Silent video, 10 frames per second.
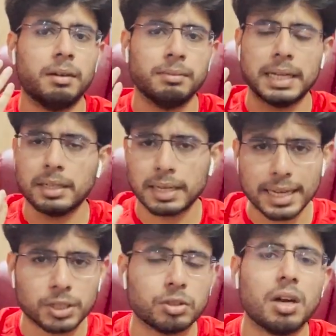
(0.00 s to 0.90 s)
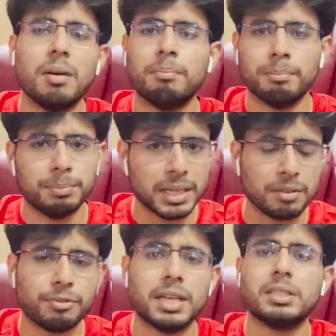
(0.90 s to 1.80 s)
like Dijkstra,
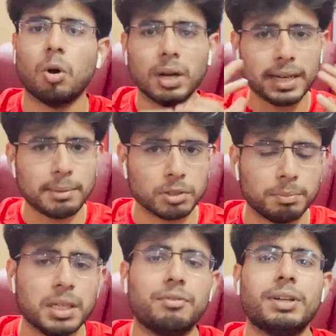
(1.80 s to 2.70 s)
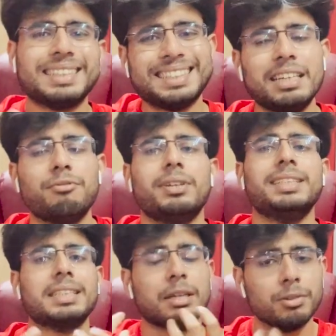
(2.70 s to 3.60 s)
BFS, all types of BFS,
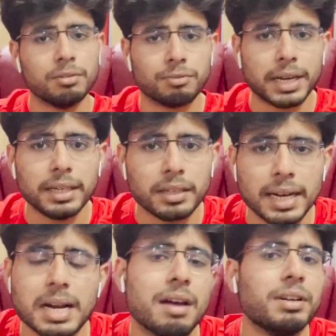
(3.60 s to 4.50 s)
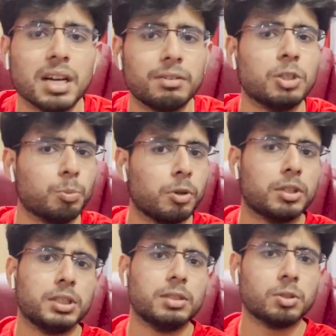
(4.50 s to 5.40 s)
DFS, union find, right? I haven't covered
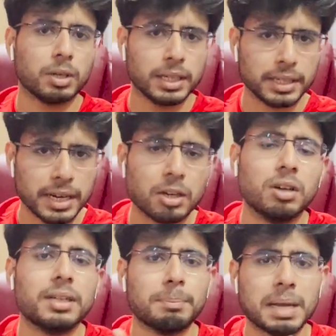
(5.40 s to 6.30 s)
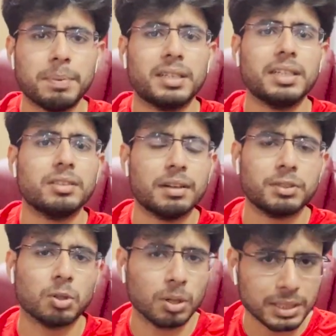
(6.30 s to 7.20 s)
topological sorting yet, or bipartite
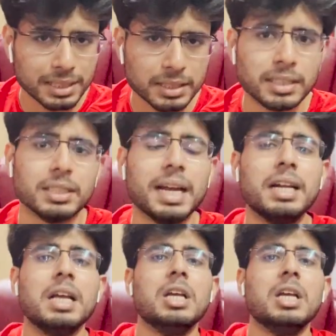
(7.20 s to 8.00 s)
graphs and all these things yet.